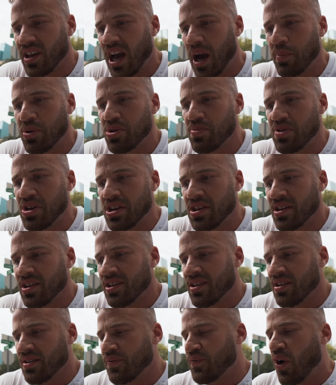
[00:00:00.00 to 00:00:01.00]
I'm going to be
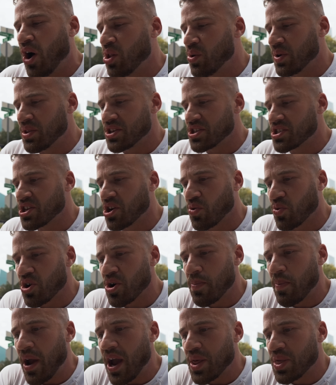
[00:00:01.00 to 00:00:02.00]
following this
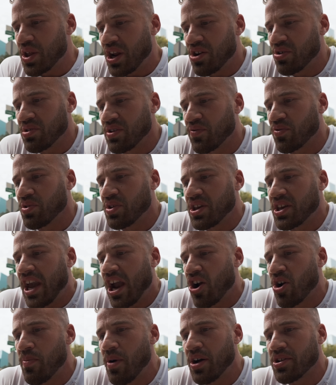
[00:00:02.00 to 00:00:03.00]
career path that I don't even really
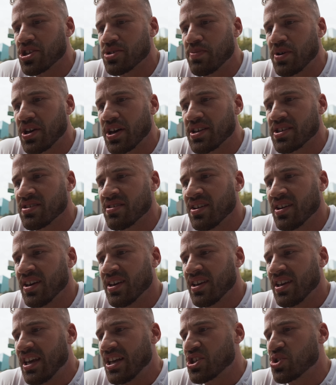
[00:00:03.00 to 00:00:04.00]
care about just because
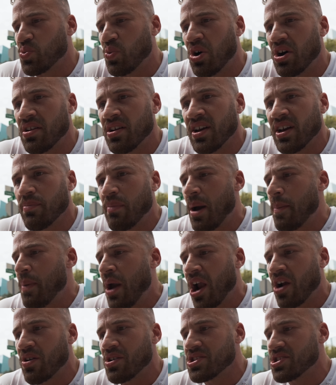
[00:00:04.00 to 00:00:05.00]
it's what my
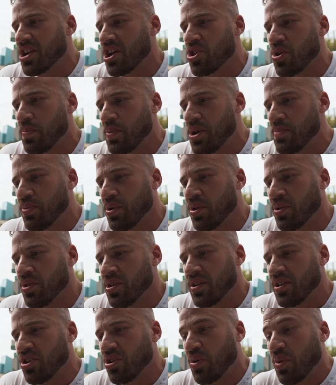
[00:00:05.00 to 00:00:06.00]
parents and other people,
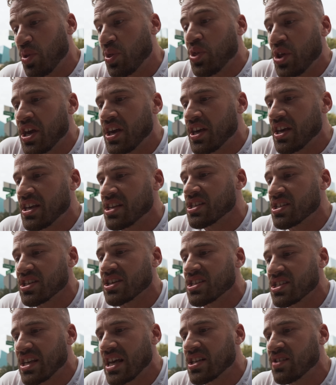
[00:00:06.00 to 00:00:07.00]
you know, think is
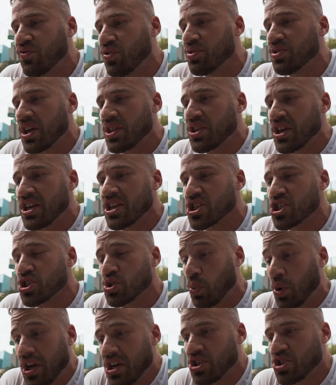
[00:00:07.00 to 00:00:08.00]
successful, and they think
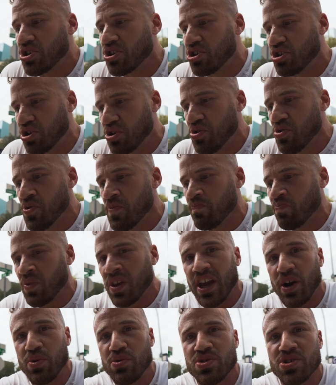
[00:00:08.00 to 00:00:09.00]
it's what I should do.
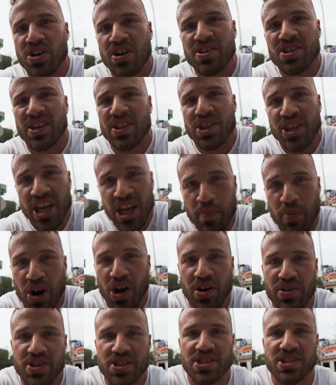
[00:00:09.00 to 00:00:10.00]
And when you start to think about
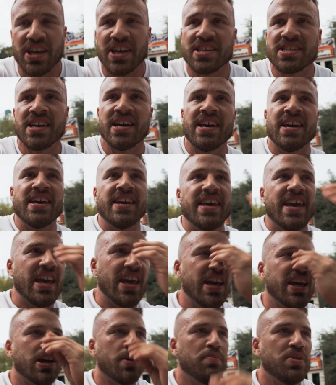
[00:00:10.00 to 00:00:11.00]
all these things,
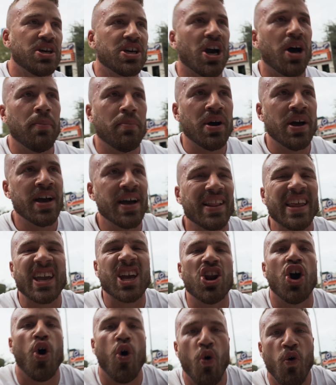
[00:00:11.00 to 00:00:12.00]
it can become like
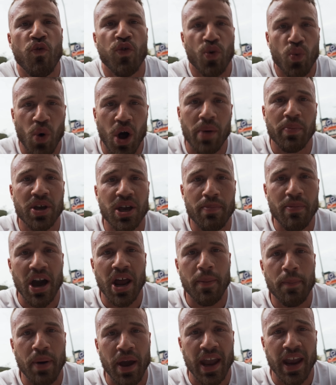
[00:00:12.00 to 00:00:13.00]
an overwhelming
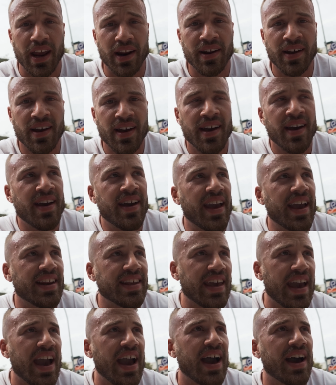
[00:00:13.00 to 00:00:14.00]
amount of pain. And
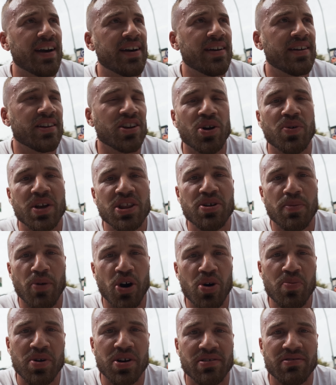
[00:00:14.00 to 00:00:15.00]
yeah, you know, in the
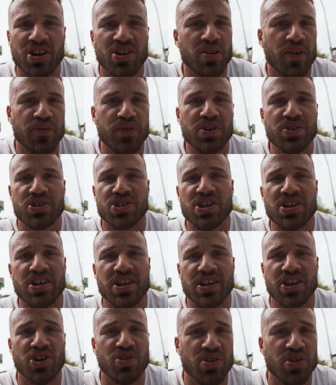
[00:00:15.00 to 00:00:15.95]
moment, you're gonna feel shitty.